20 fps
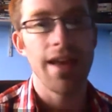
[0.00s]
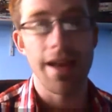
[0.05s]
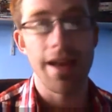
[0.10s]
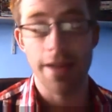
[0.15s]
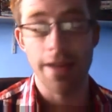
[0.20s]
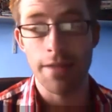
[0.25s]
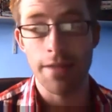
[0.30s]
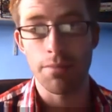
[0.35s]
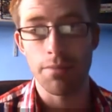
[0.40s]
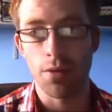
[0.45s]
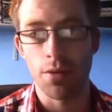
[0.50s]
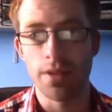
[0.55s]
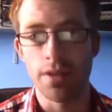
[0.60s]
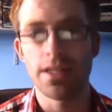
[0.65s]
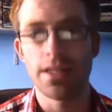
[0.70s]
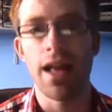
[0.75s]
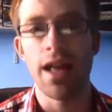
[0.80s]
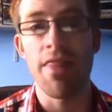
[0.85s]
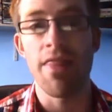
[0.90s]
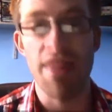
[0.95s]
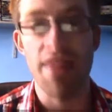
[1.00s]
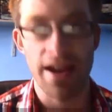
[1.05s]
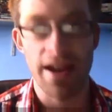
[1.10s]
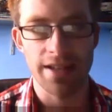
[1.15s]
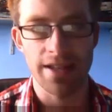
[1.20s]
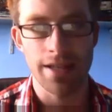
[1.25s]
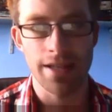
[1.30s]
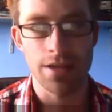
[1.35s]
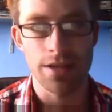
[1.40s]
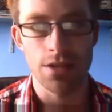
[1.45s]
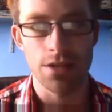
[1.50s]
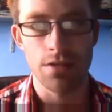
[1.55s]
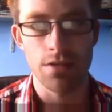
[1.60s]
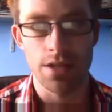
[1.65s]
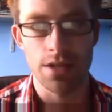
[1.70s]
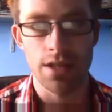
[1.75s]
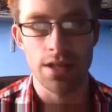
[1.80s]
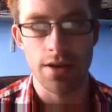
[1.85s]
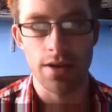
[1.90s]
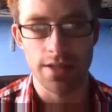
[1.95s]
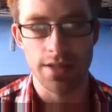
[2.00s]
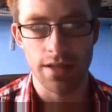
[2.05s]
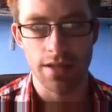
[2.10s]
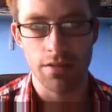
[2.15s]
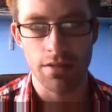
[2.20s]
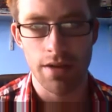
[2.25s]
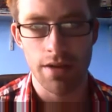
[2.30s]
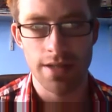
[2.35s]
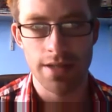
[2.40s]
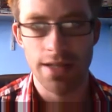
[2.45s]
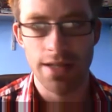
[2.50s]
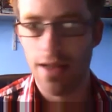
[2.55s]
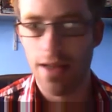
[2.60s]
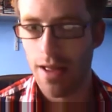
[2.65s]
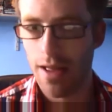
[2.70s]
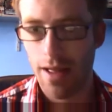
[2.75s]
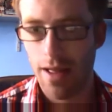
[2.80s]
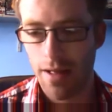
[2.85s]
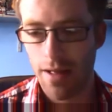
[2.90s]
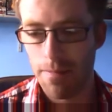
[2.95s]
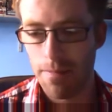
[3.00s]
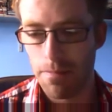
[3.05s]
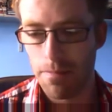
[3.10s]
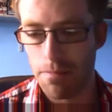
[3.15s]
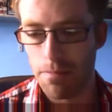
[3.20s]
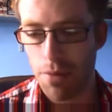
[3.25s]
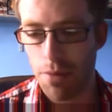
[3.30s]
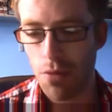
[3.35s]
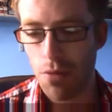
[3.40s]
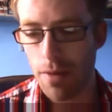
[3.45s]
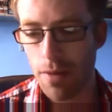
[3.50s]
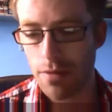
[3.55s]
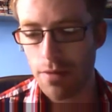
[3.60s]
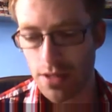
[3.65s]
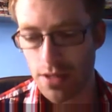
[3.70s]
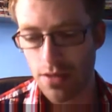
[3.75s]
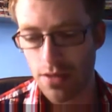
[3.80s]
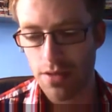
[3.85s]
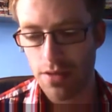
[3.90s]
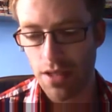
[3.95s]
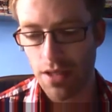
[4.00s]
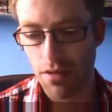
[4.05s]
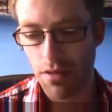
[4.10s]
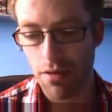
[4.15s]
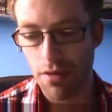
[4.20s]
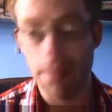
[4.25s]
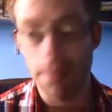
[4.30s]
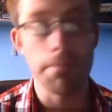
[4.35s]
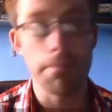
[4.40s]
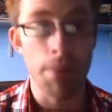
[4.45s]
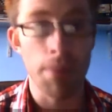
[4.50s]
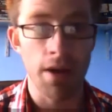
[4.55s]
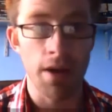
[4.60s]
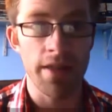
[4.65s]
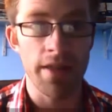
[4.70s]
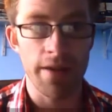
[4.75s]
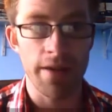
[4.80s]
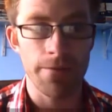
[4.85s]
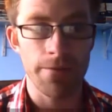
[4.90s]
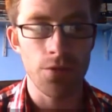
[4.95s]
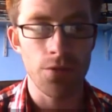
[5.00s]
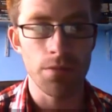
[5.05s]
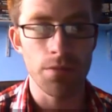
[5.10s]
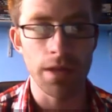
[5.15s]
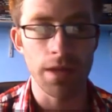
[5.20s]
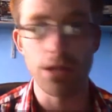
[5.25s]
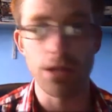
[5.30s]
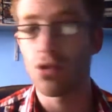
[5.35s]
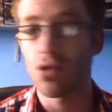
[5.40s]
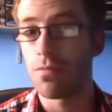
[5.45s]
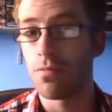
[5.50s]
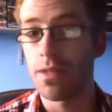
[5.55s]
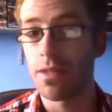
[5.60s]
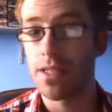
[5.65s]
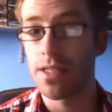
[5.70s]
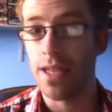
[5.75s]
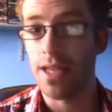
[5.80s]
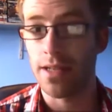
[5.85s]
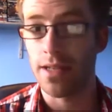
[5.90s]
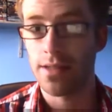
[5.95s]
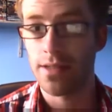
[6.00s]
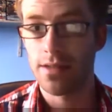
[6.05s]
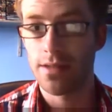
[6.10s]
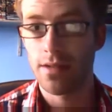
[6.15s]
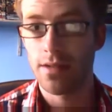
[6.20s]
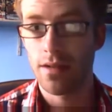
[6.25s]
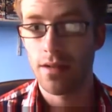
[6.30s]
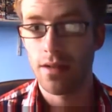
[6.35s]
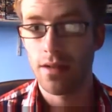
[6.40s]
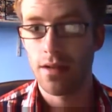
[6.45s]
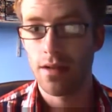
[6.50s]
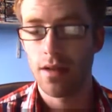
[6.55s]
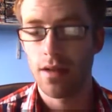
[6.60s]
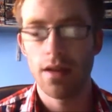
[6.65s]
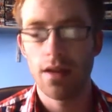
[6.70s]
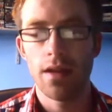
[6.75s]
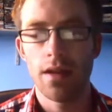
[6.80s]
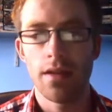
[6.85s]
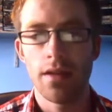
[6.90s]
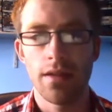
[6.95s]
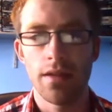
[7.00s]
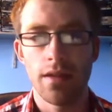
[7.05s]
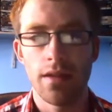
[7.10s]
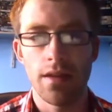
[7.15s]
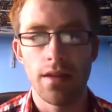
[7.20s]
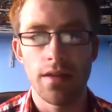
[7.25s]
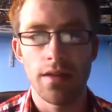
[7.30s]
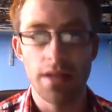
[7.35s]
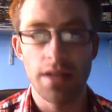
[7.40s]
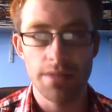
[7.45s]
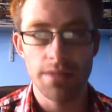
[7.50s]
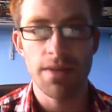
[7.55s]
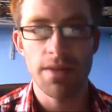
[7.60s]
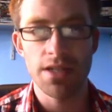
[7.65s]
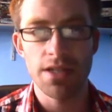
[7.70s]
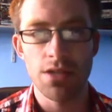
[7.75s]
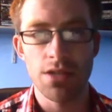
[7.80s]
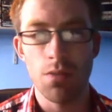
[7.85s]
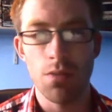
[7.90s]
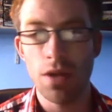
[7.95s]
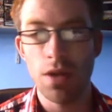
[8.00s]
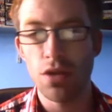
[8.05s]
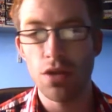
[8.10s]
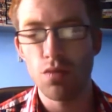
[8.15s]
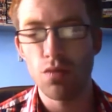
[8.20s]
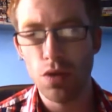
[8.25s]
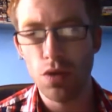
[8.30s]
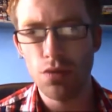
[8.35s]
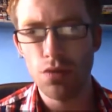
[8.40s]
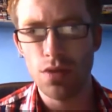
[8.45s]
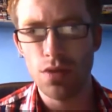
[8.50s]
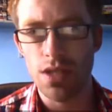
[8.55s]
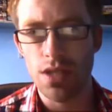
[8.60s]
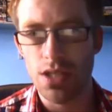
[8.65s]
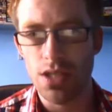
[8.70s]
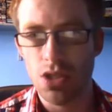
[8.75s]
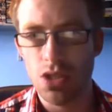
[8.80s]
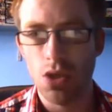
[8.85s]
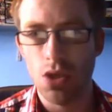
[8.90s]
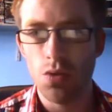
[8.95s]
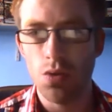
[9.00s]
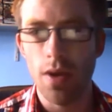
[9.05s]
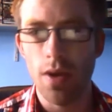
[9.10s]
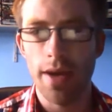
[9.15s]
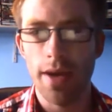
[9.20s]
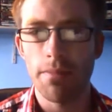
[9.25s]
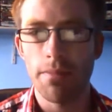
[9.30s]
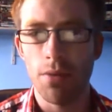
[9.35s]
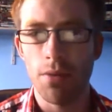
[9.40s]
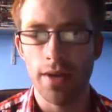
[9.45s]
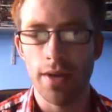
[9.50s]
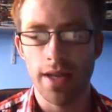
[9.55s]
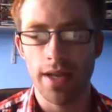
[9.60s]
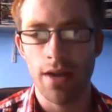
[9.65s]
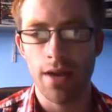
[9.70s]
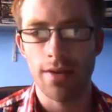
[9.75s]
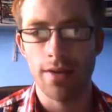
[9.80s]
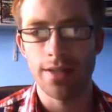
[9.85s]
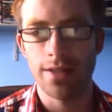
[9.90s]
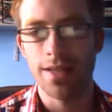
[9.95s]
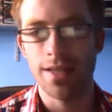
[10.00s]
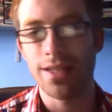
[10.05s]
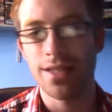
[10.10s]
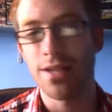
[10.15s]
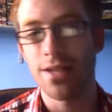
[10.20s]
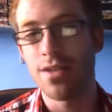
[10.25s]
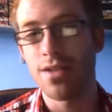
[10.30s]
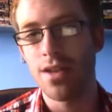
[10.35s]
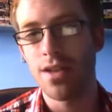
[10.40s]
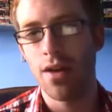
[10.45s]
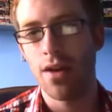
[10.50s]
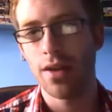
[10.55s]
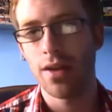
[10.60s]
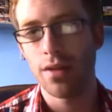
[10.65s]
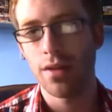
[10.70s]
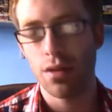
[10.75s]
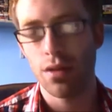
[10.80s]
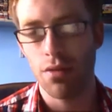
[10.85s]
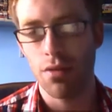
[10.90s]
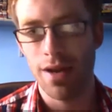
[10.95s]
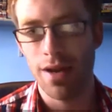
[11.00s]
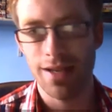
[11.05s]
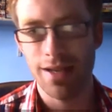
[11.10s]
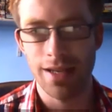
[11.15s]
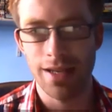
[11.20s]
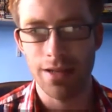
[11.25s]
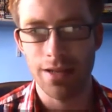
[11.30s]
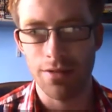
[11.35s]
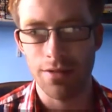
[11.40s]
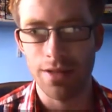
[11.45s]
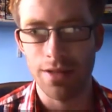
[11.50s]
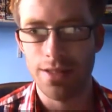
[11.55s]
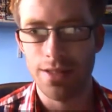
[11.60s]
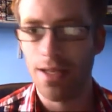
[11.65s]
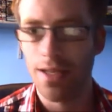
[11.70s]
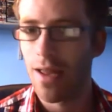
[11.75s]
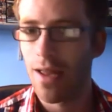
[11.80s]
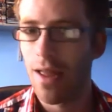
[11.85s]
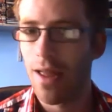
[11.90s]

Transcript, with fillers: and hit points, and that gives you the starting threat. Bilbo's starting threat by that formula should be 6. This means that when you lose this 2 hit point character, that's a 9 threat increase.